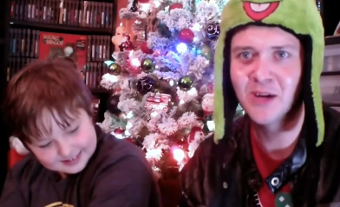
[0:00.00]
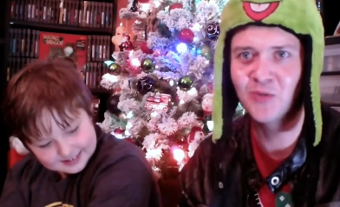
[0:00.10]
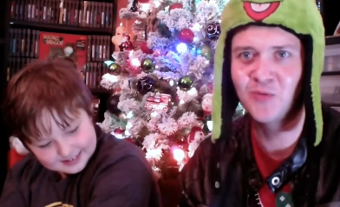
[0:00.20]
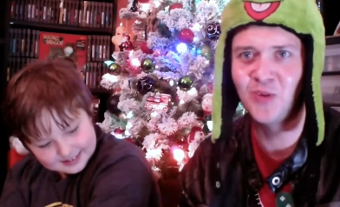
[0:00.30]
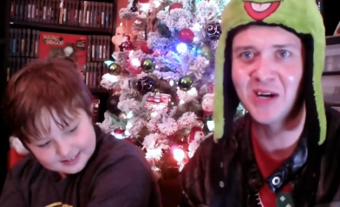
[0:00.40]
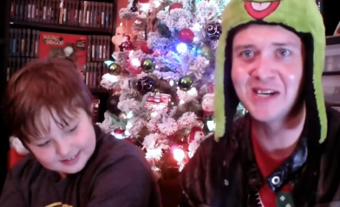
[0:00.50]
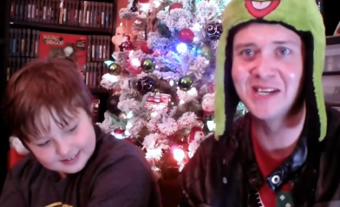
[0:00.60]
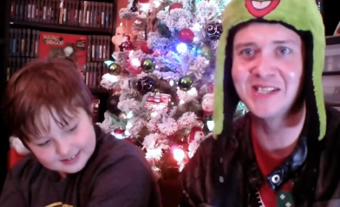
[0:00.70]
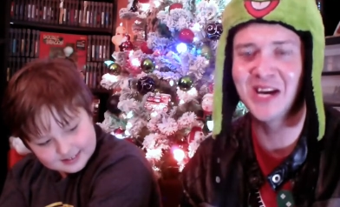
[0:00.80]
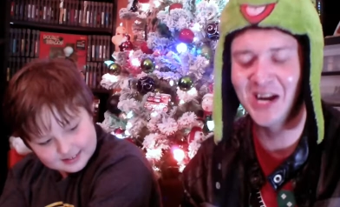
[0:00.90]
Speaker 1: It's
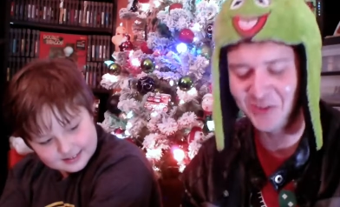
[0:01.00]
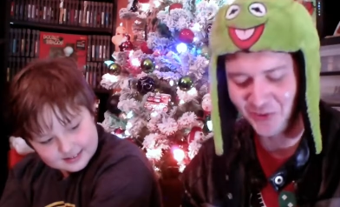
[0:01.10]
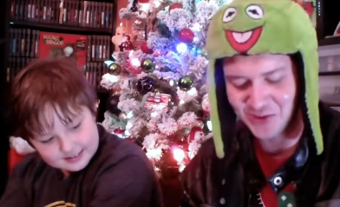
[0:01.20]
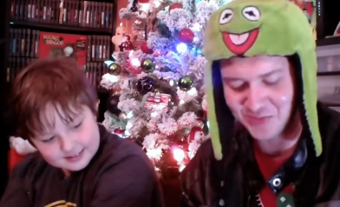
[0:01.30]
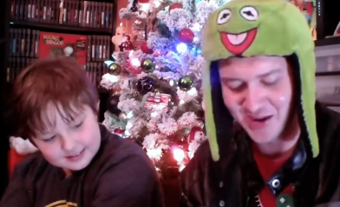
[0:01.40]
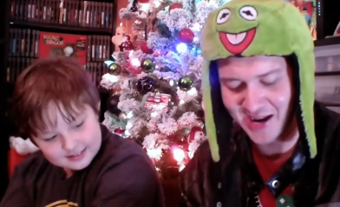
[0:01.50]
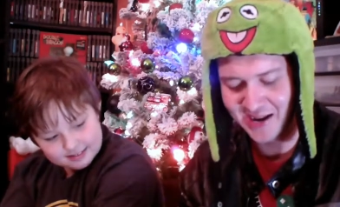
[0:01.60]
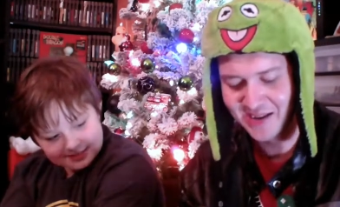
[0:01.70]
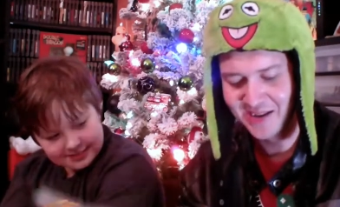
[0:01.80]
fucking Tetris, man.